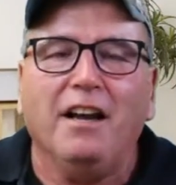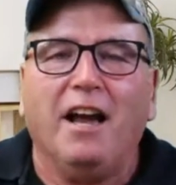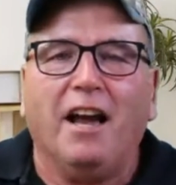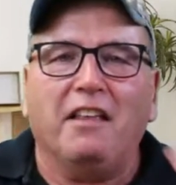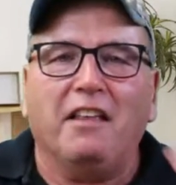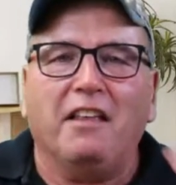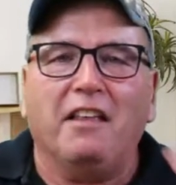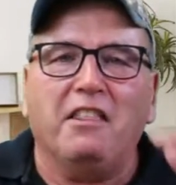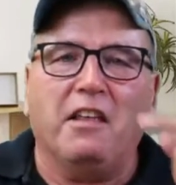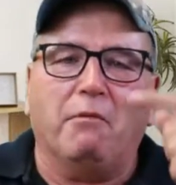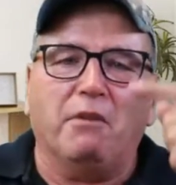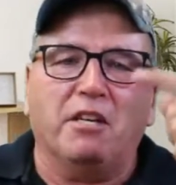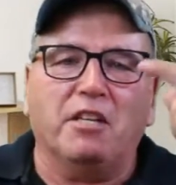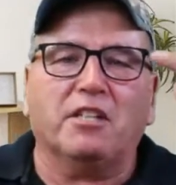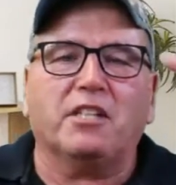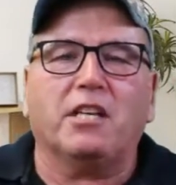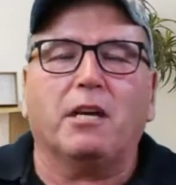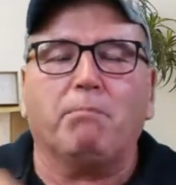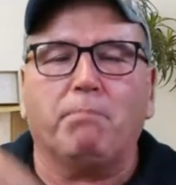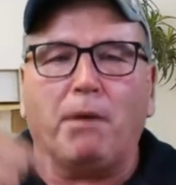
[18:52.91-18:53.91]
And then we just
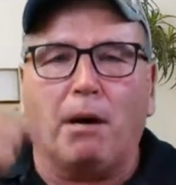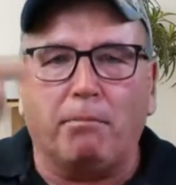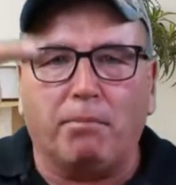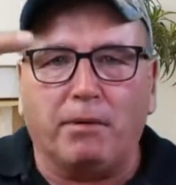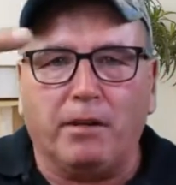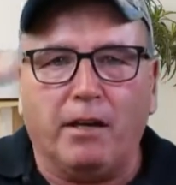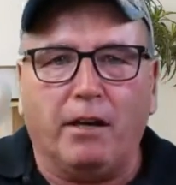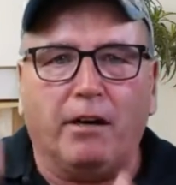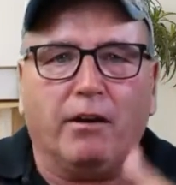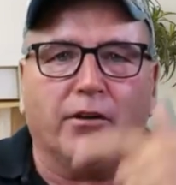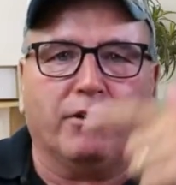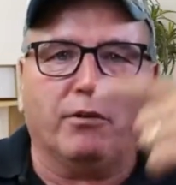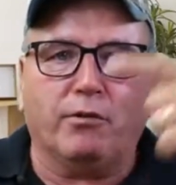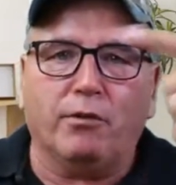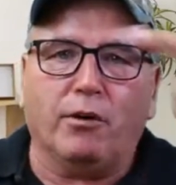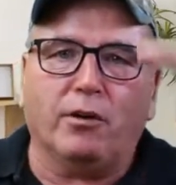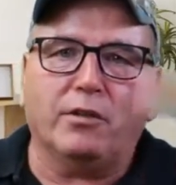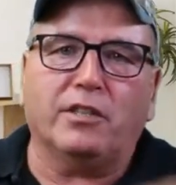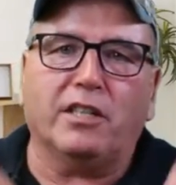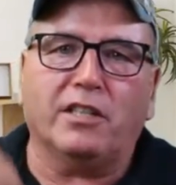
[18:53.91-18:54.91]
keep pumping the air through our
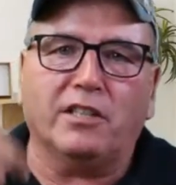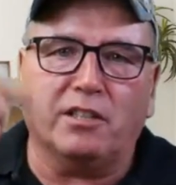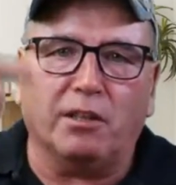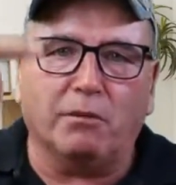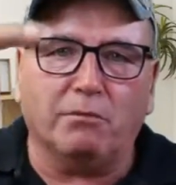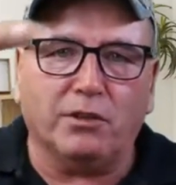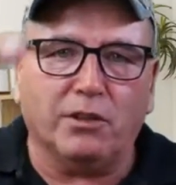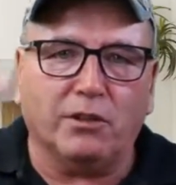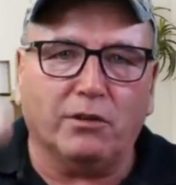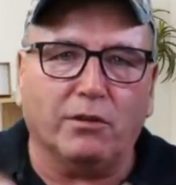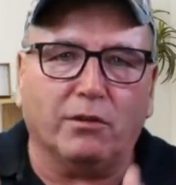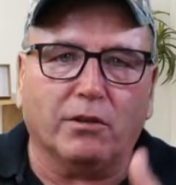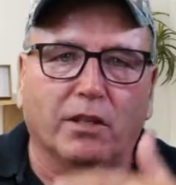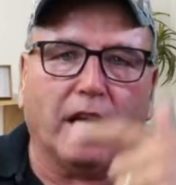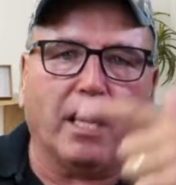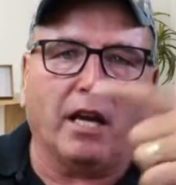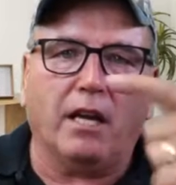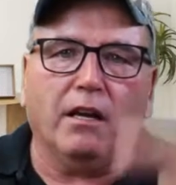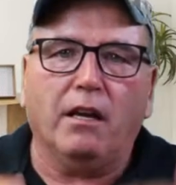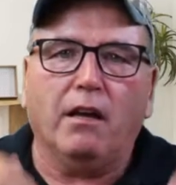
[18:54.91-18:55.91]
systems,
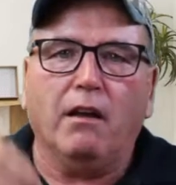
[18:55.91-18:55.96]
okay?